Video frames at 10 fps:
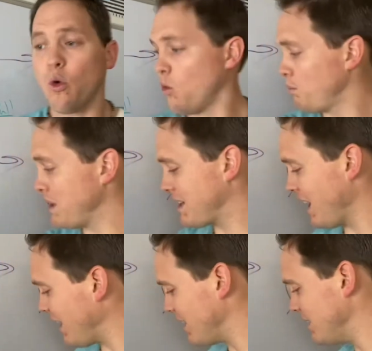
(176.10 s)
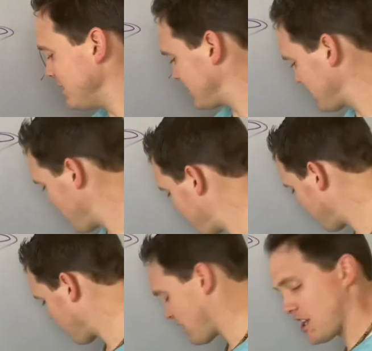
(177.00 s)
Because
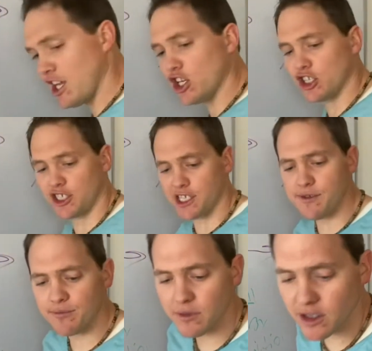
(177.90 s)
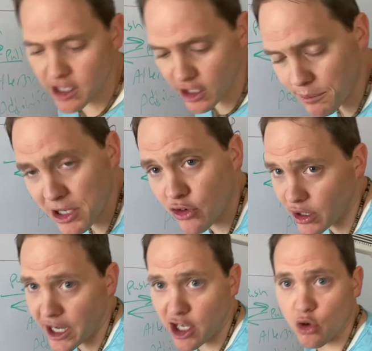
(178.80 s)
energy cannot be
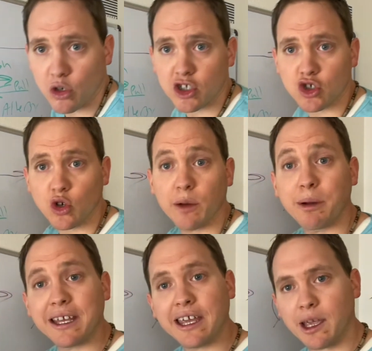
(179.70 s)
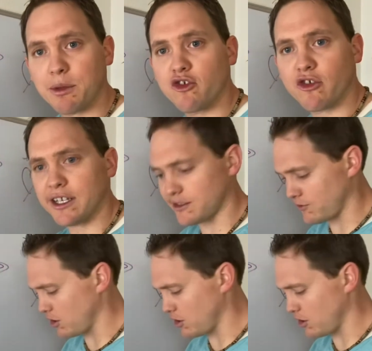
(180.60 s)
created nor destroyed, but it can be transferred.